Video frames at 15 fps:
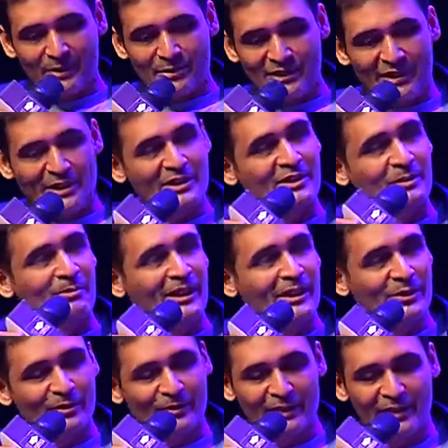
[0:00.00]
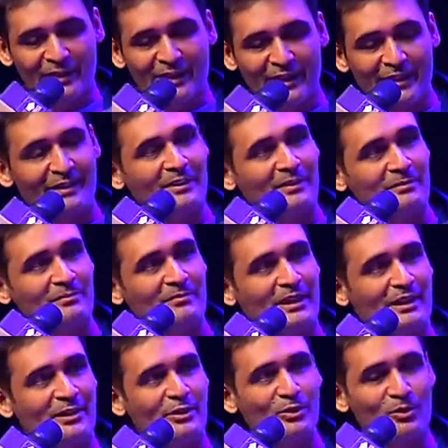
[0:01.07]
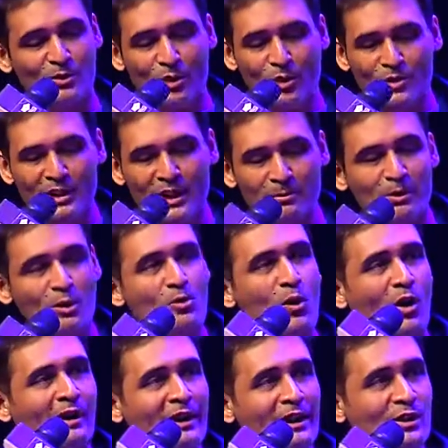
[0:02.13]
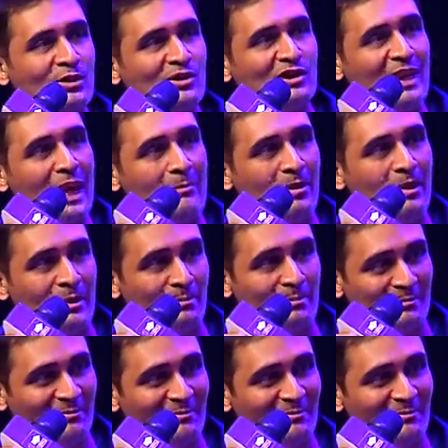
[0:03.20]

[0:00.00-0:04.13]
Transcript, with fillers: was actually surprised you've written that, that you owned up to wanting to slap him.